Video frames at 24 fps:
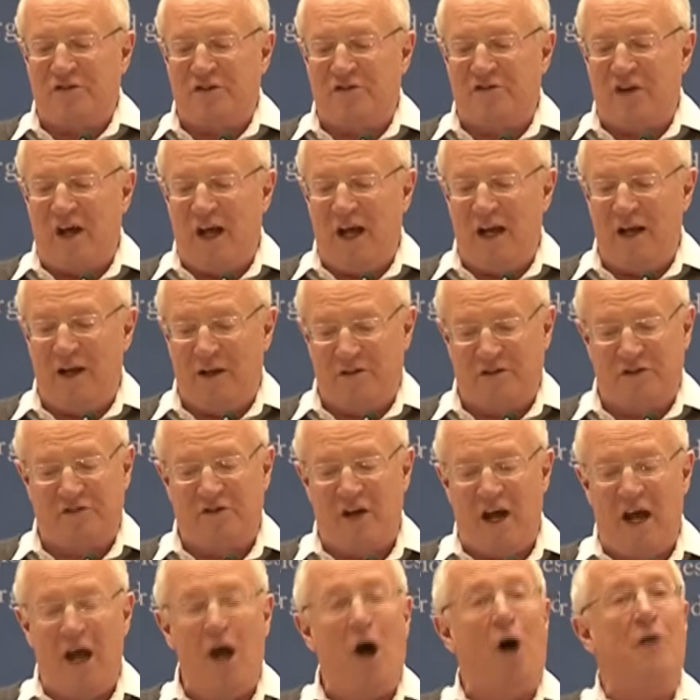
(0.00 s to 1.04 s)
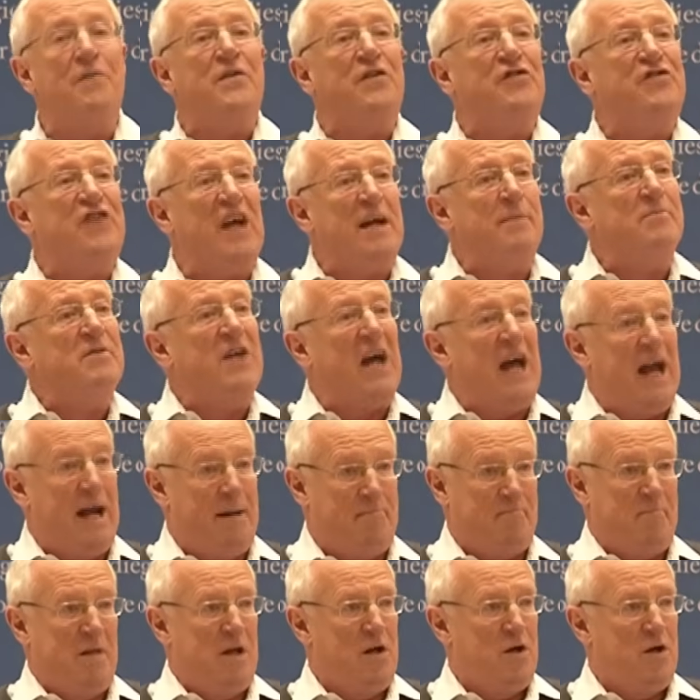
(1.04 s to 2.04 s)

Today on the same day,